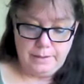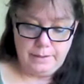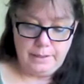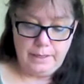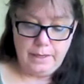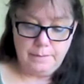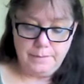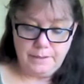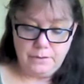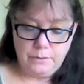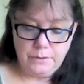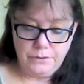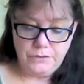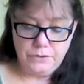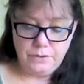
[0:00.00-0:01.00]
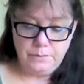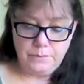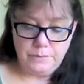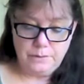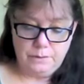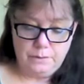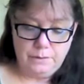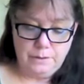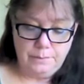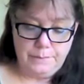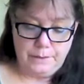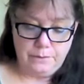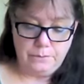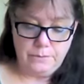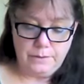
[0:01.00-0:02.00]
Yeah, my question was all
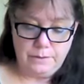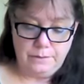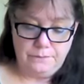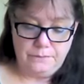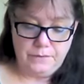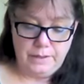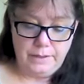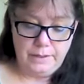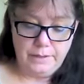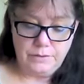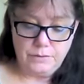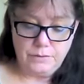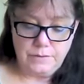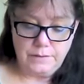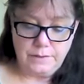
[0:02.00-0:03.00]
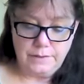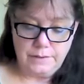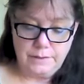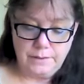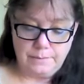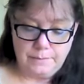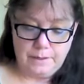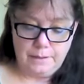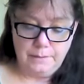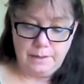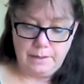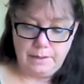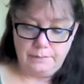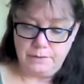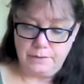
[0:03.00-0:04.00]
about the financial system. I'm
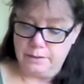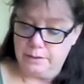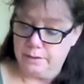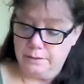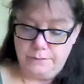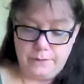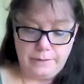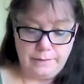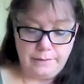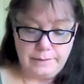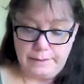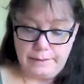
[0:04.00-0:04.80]
going to have to clarify these